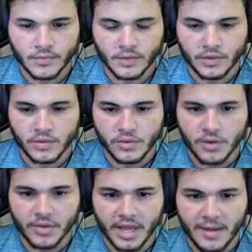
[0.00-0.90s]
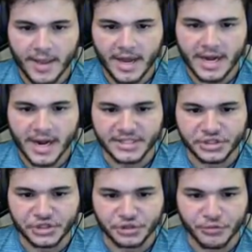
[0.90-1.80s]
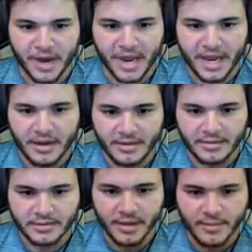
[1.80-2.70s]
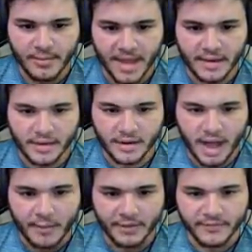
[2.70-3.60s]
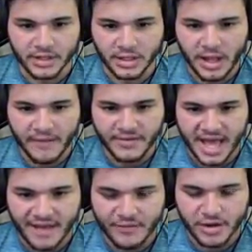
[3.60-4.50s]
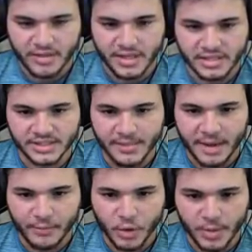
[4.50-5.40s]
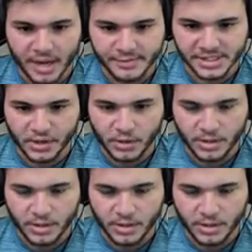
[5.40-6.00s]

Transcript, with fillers: Ooh, okay, we got a nice train. Oh man, I would have loved to have one of these in my room when I was little.